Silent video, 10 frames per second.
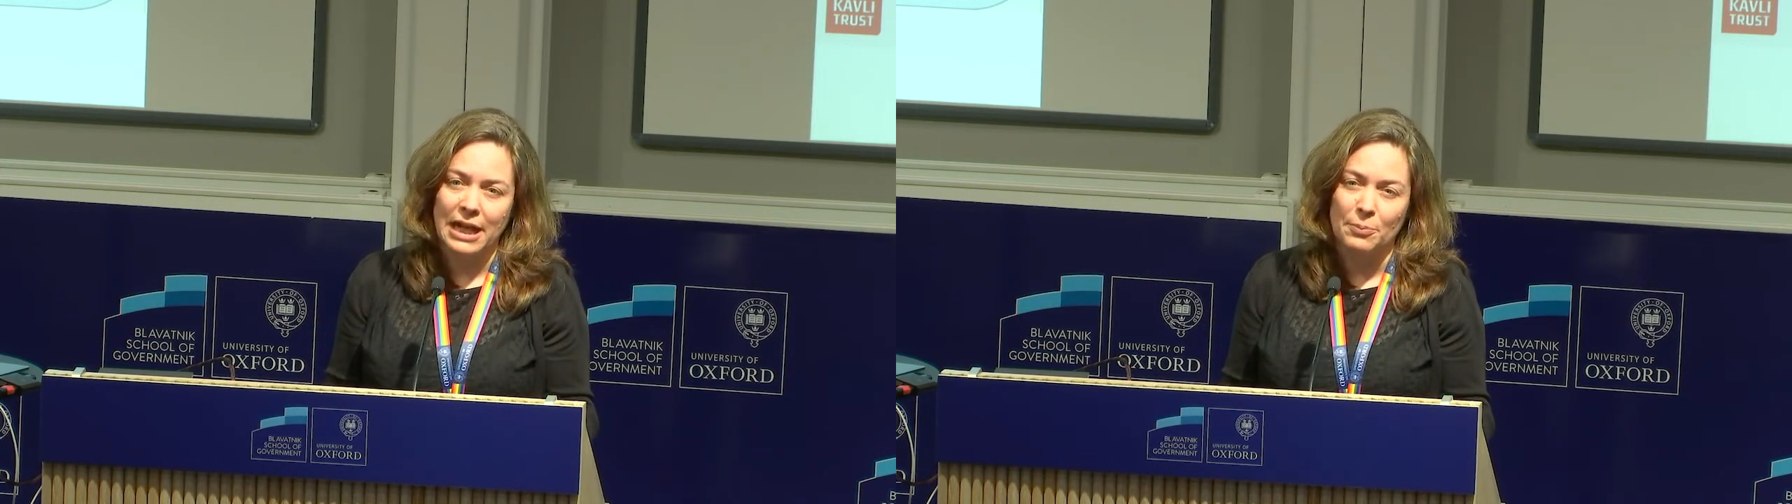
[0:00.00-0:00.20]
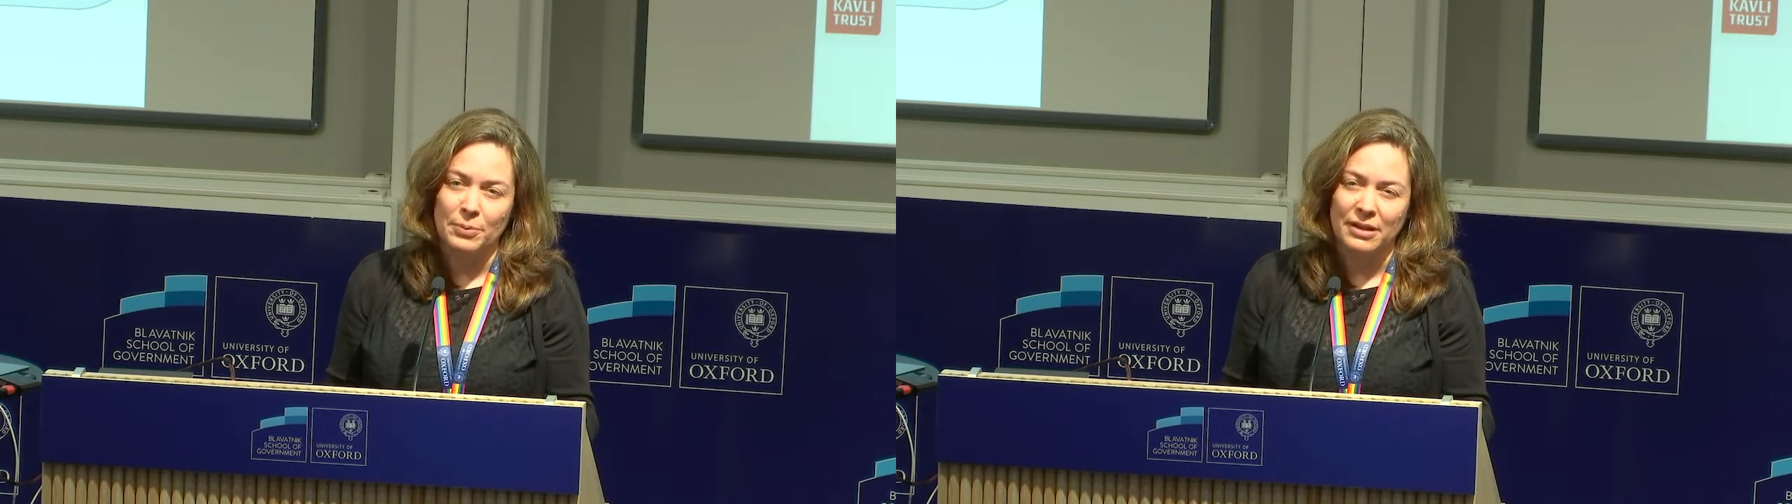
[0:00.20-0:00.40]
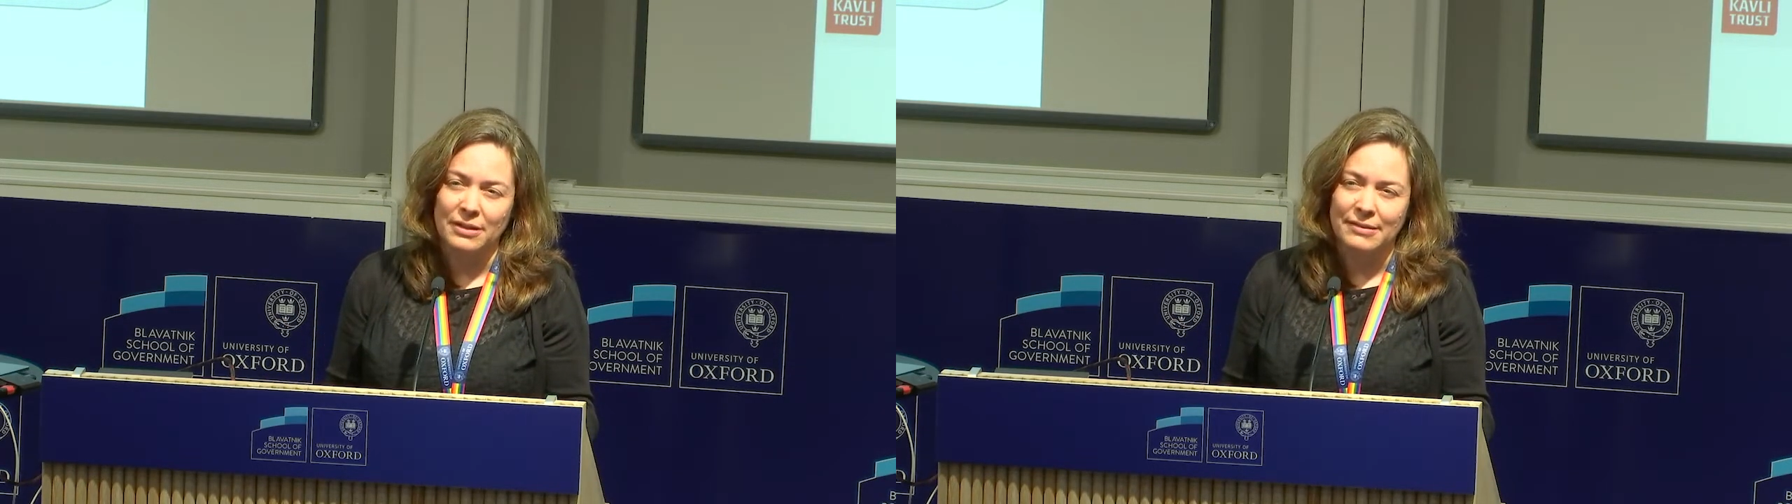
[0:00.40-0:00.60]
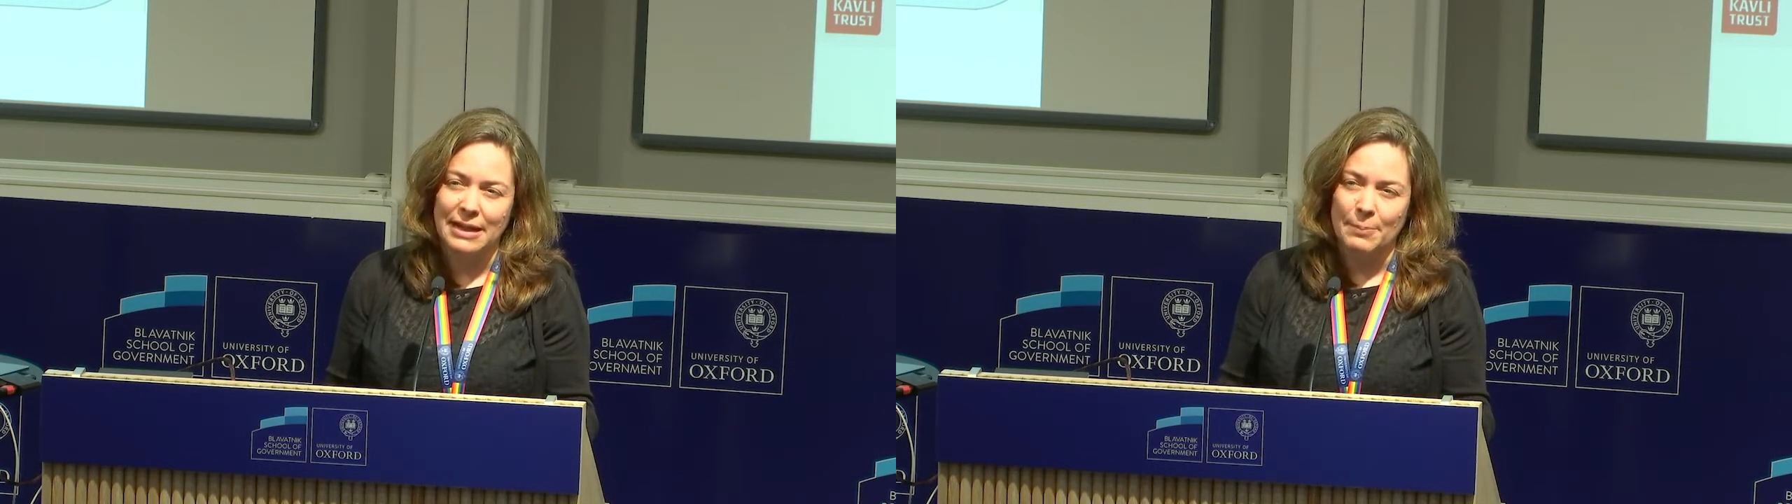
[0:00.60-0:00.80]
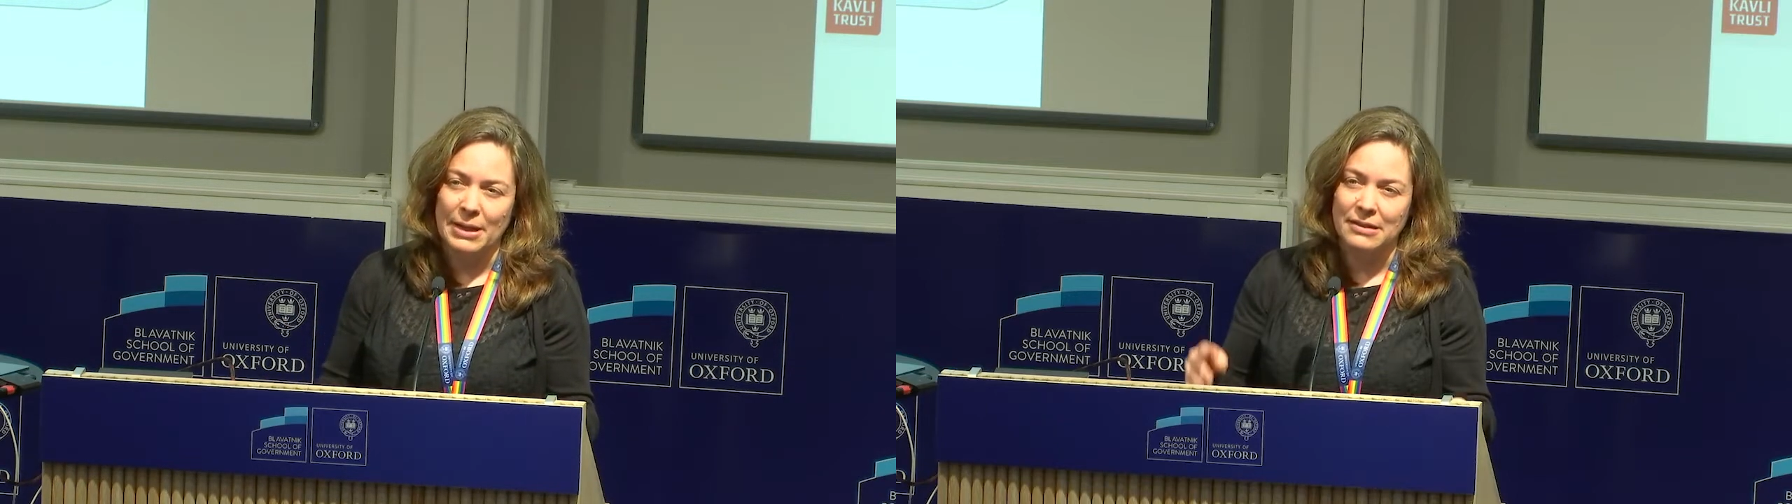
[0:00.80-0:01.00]
help us
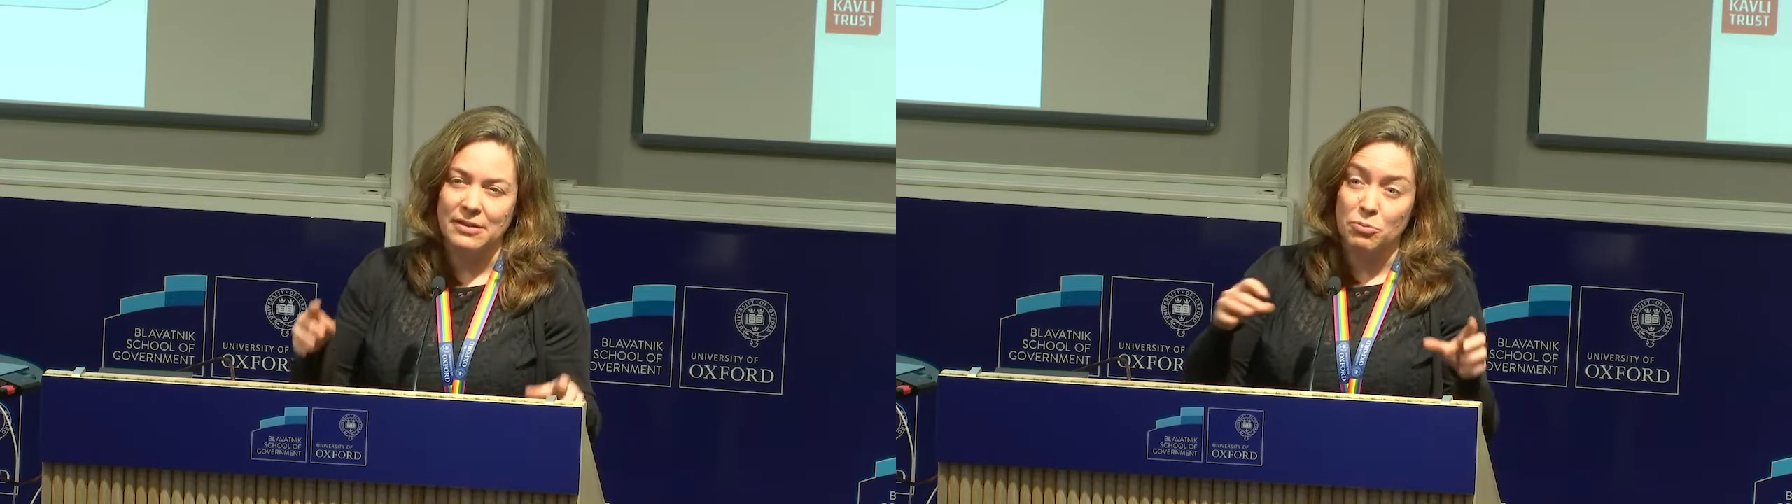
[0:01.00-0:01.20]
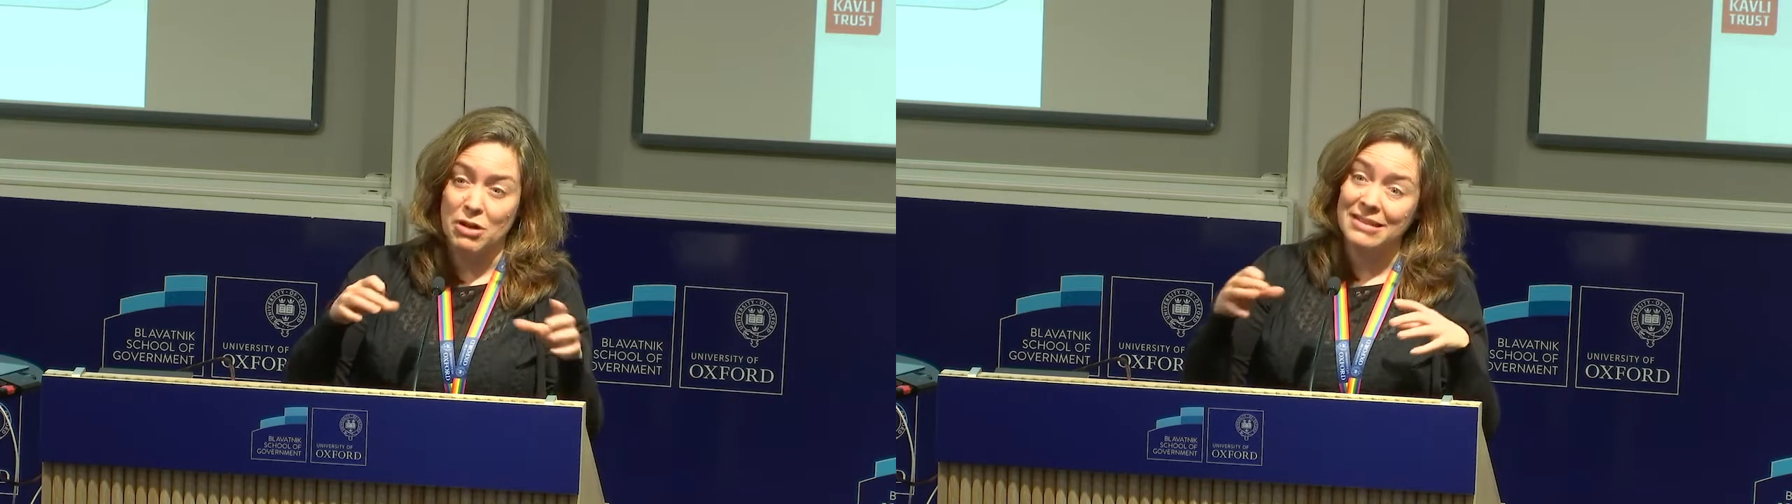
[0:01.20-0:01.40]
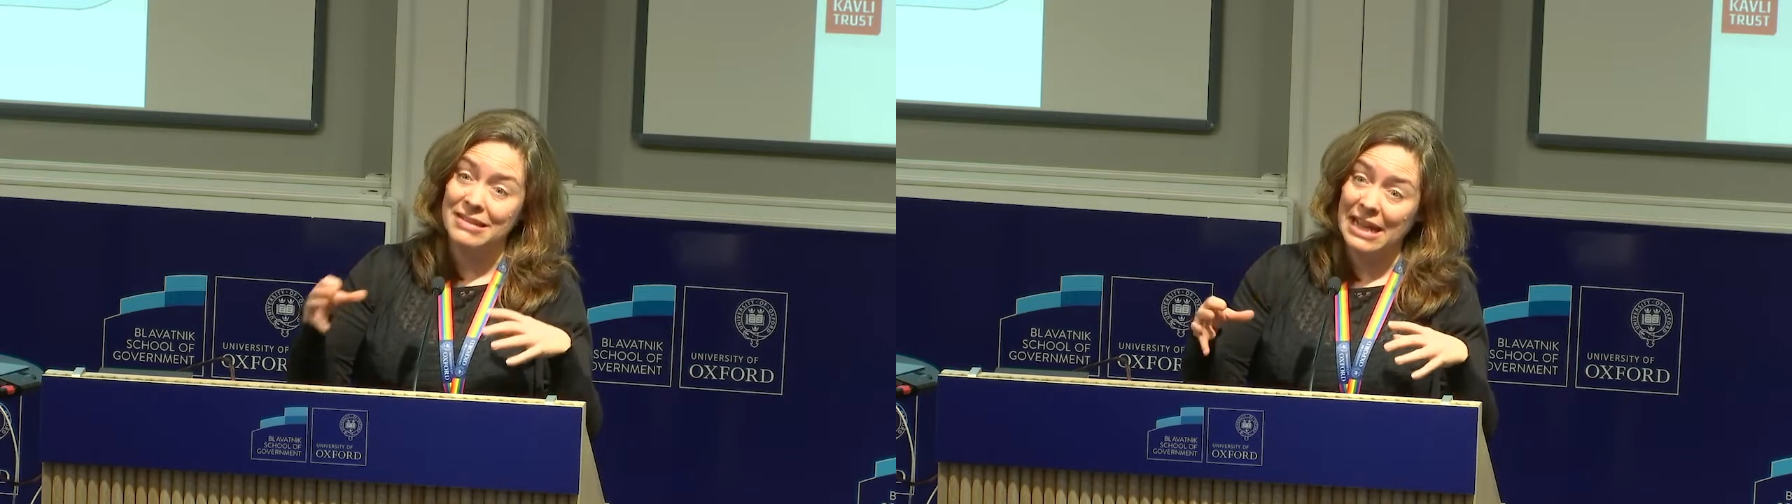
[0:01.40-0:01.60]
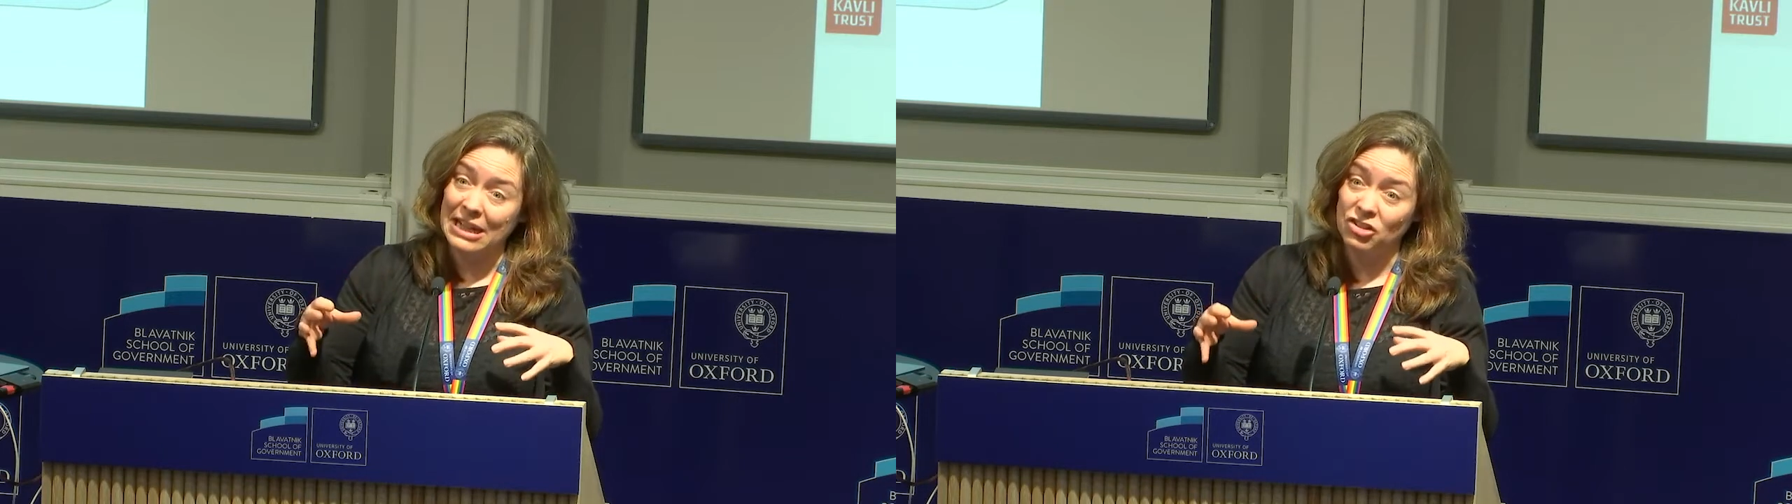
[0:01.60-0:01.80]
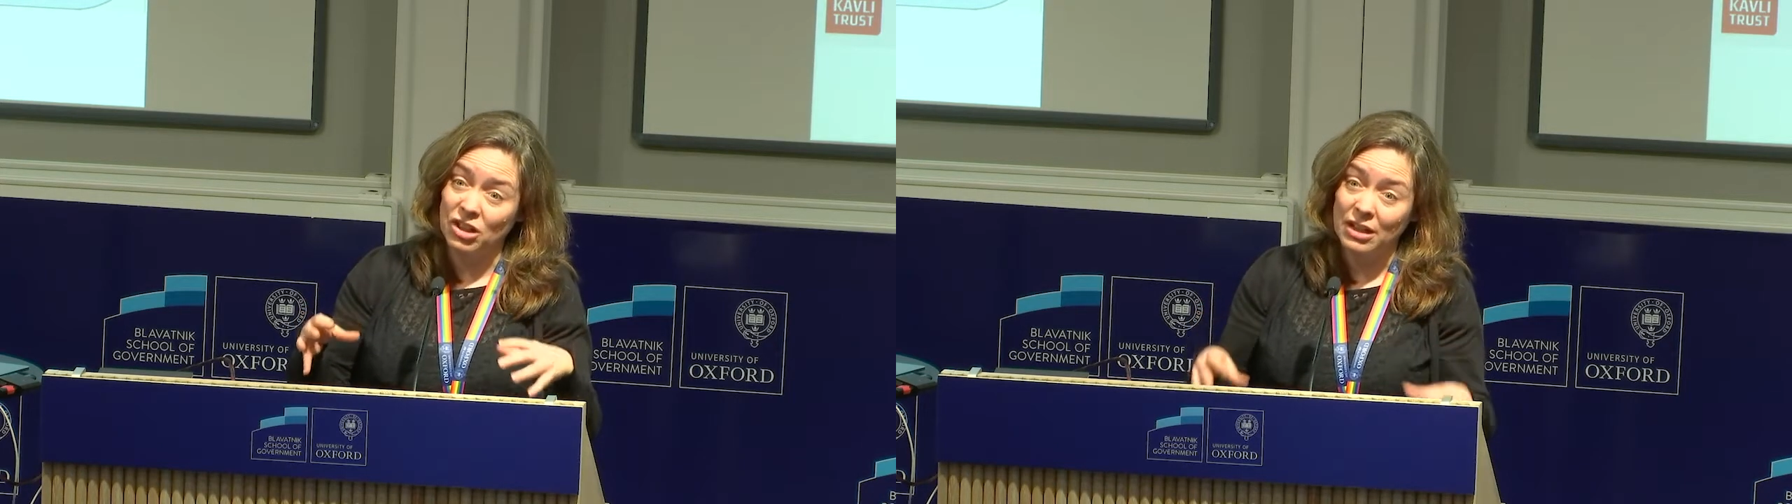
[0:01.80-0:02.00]
understand better the
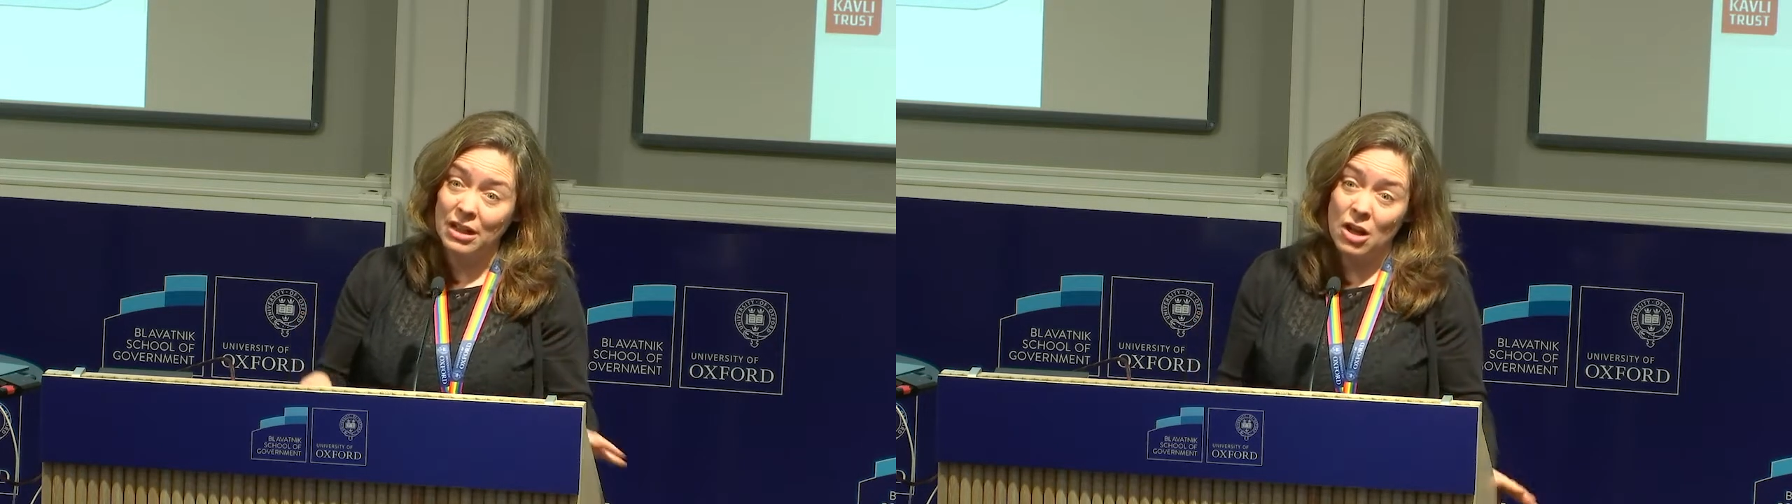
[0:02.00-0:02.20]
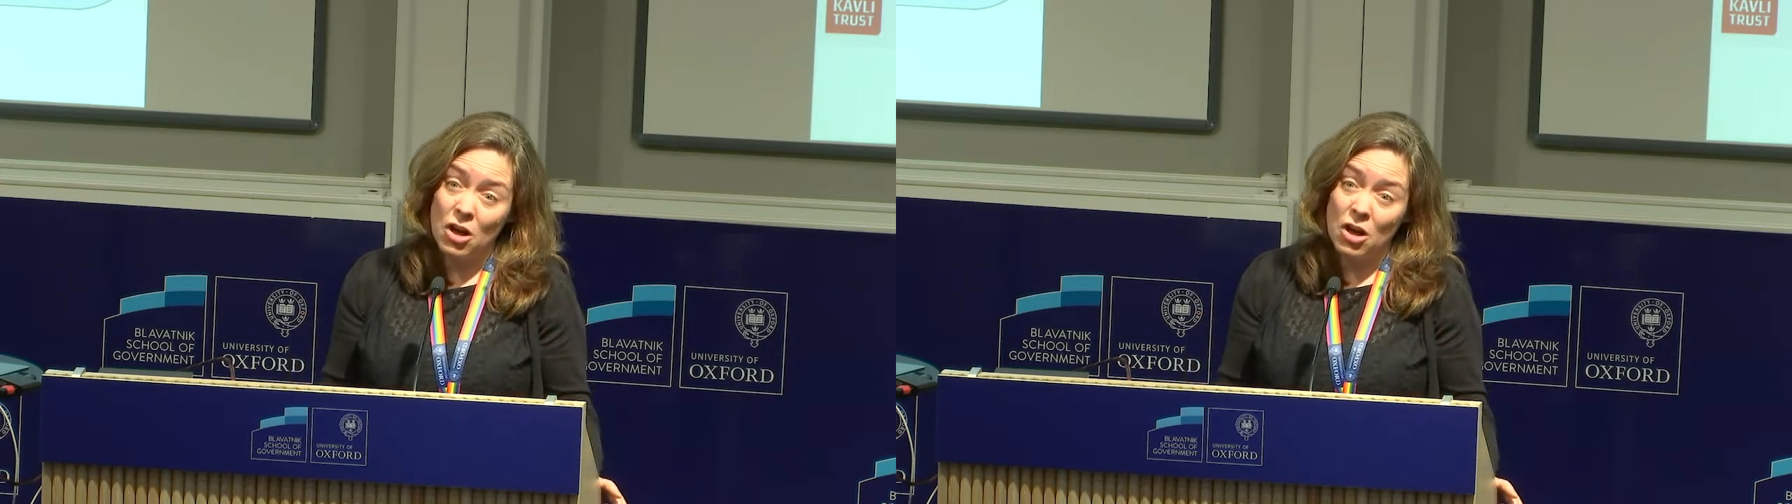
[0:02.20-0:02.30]
presentation